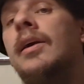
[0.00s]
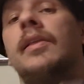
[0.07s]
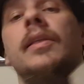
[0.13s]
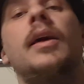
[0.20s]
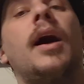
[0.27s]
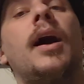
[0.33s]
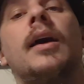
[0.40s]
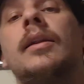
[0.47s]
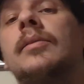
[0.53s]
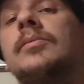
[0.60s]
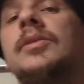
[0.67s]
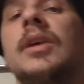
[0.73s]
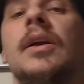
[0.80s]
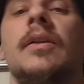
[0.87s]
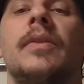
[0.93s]
The
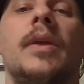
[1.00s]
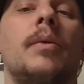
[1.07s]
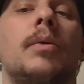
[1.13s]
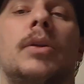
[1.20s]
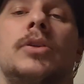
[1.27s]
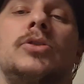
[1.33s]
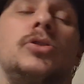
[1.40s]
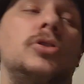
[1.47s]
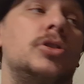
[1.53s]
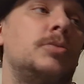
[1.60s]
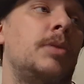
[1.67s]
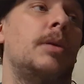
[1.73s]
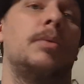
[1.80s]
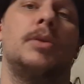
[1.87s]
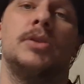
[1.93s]
items, they wanted you to just
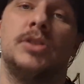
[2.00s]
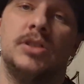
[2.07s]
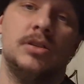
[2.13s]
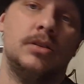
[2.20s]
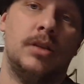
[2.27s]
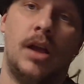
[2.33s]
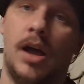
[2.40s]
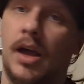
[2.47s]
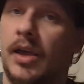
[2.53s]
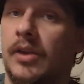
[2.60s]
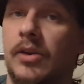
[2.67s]
be able to slot